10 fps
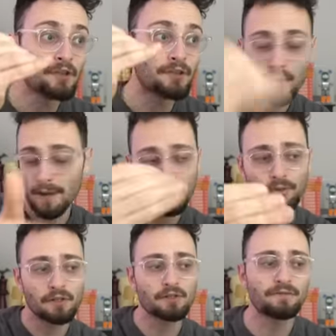I'm
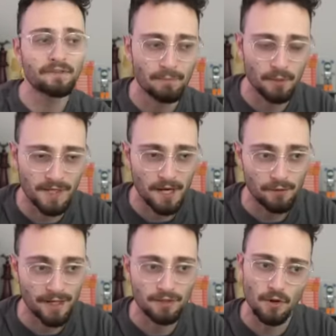350 points higher
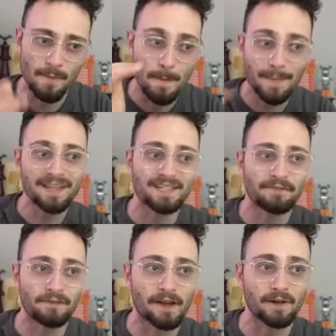rated. So I'm a massive
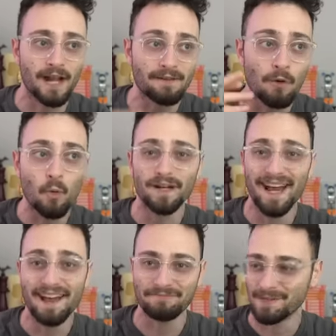favorite. I have a
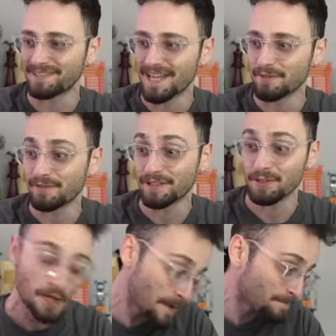1.5-minute time
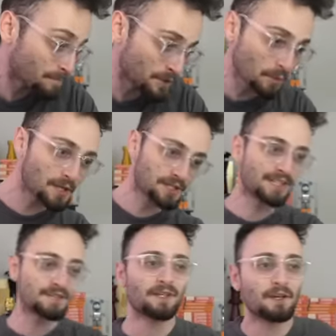advantage. But you're watching
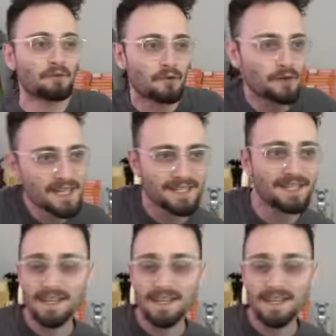this video for a reason,